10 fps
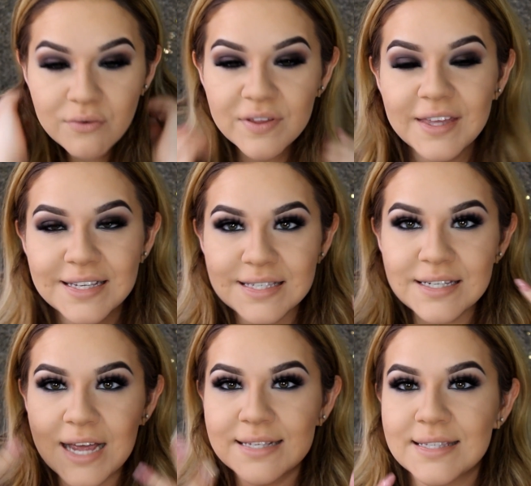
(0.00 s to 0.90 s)
everything is
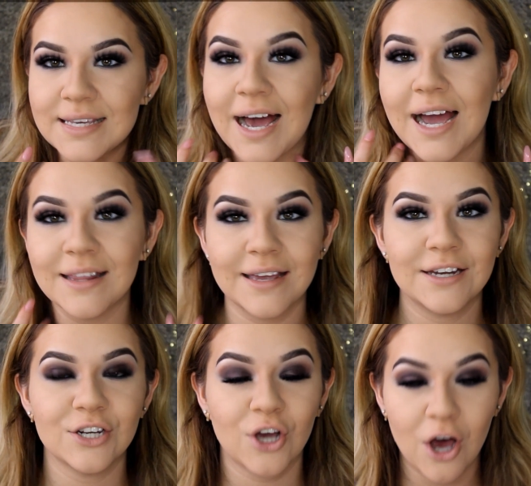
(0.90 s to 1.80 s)
nicely
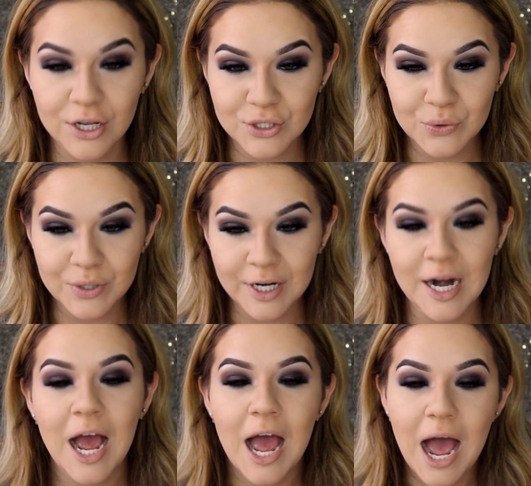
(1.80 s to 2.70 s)
highlighted and
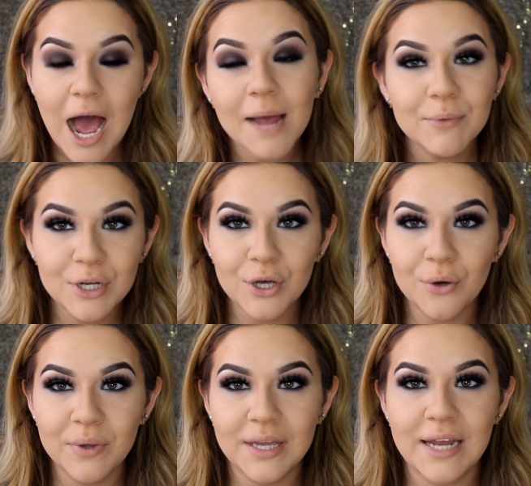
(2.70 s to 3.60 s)
contoured. I'm gonna
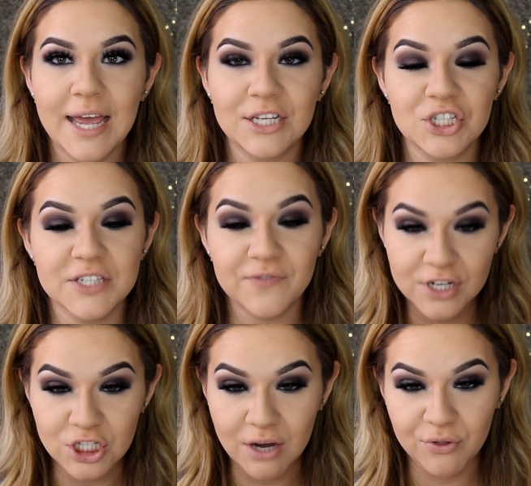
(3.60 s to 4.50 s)
go in and just
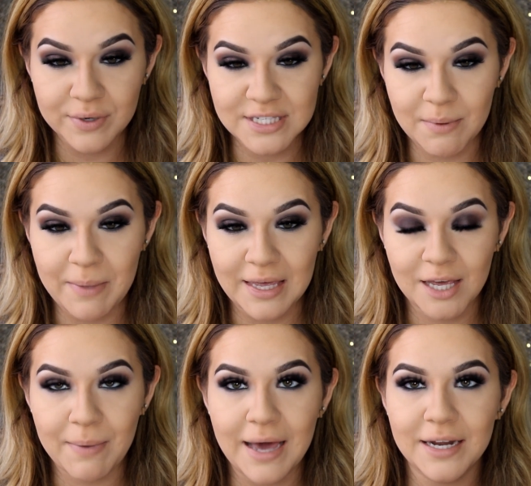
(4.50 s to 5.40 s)
finish off the rest of my
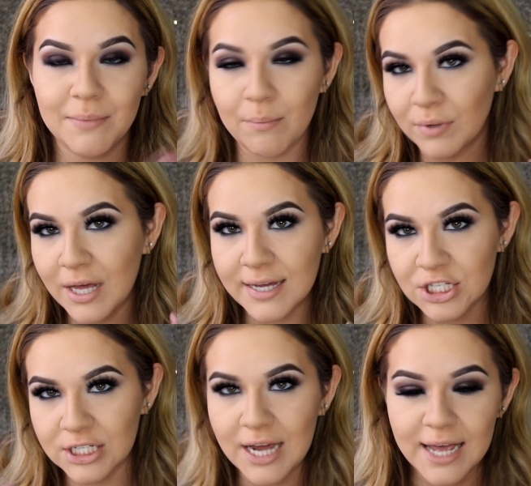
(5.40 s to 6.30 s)
makeup, add in my
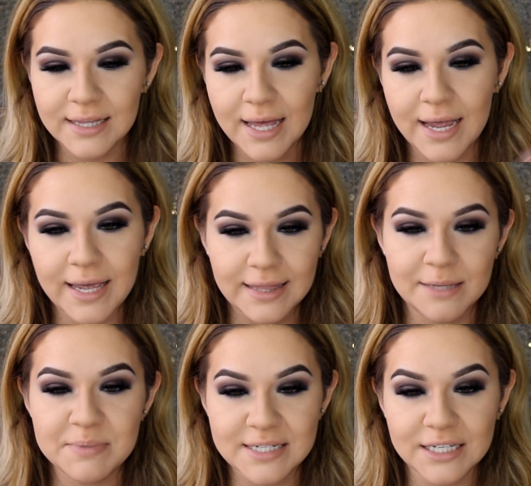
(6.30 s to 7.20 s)
blush and highlight and
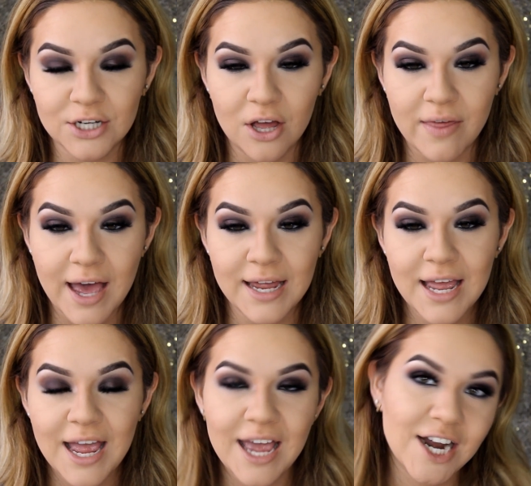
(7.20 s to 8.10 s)
lipstick and all that,
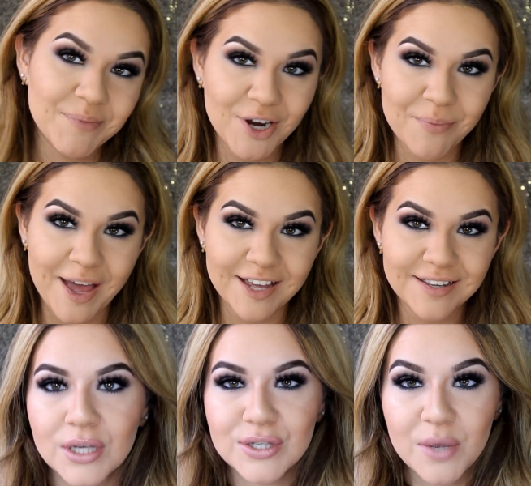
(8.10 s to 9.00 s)
and I'll be right back.
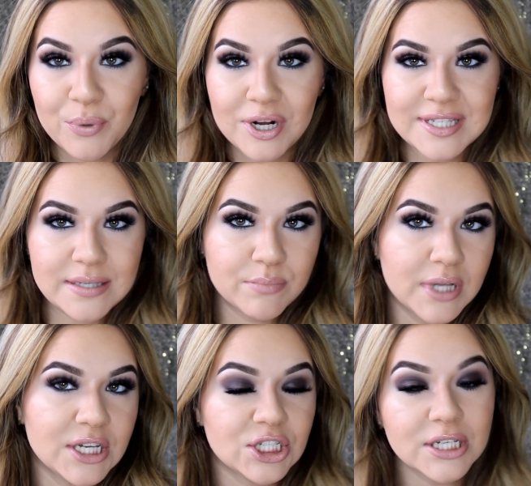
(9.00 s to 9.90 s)
So I put on some
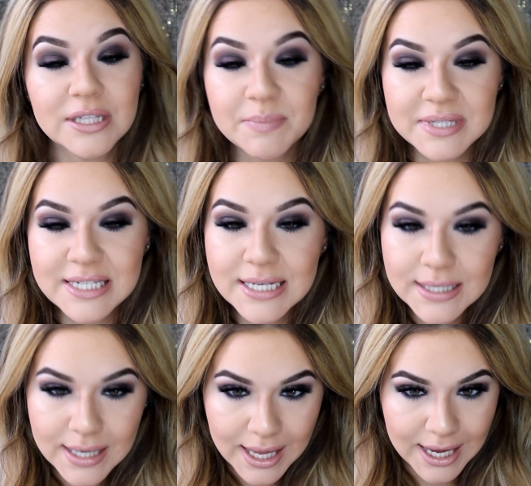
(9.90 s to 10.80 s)
blush and
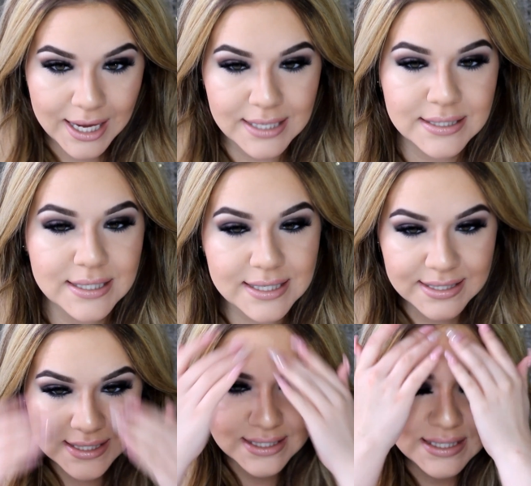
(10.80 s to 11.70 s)
lipstick, and
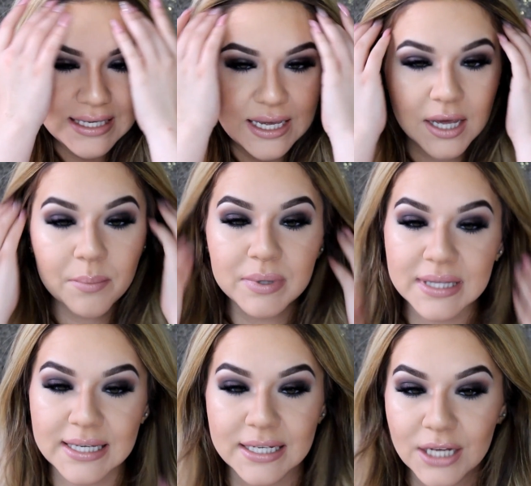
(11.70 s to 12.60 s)
this is the
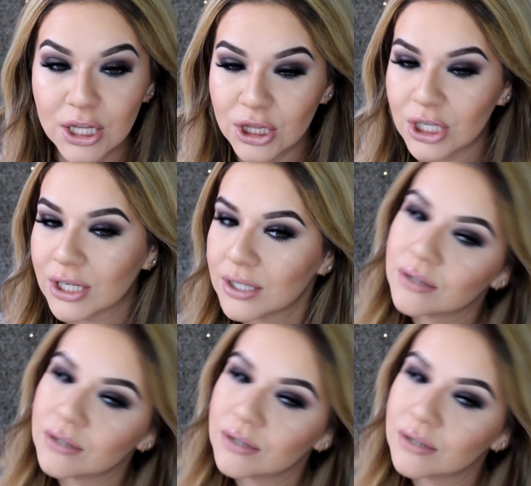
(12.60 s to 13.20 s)
completed look.